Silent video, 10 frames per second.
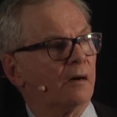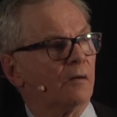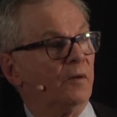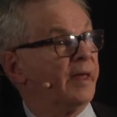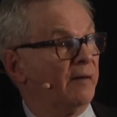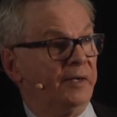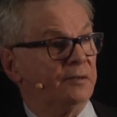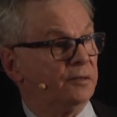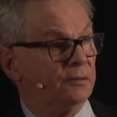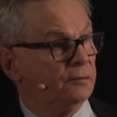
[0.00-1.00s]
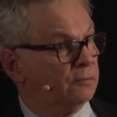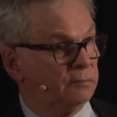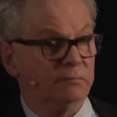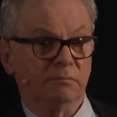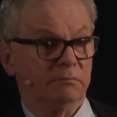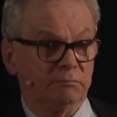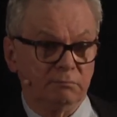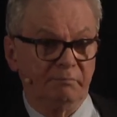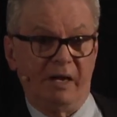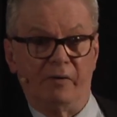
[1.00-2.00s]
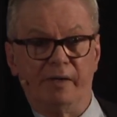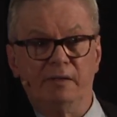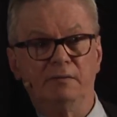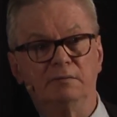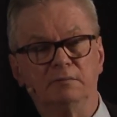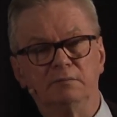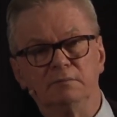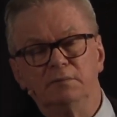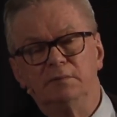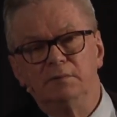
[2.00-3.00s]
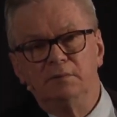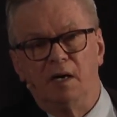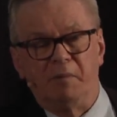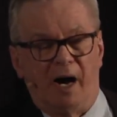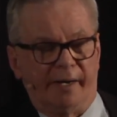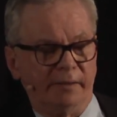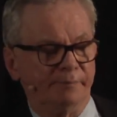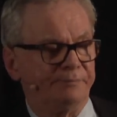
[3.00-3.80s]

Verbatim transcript: with having to bury a body.